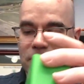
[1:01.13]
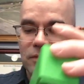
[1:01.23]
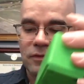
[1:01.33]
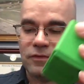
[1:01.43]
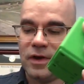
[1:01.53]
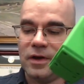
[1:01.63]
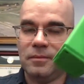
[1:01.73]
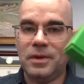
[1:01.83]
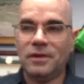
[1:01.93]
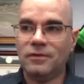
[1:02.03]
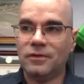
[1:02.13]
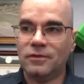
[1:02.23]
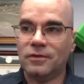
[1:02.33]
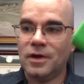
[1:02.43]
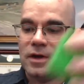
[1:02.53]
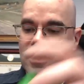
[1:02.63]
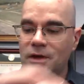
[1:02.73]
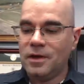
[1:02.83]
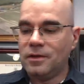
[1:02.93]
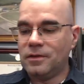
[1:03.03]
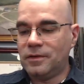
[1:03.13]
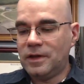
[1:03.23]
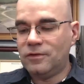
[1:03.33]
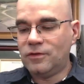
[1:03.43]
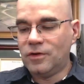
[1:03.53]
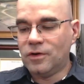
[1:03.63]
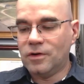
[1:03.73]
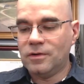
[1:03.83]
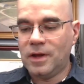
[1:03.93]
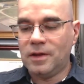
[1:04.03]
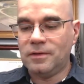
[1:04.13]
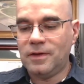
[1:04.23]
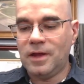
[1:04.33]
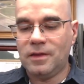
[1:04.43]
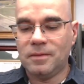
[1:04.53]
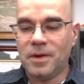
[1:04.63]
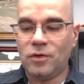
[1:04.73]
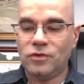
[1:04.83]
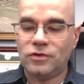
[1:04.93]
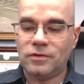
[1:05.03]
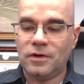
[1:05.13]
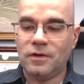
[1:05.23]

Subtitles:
find pieces a little easier and take them out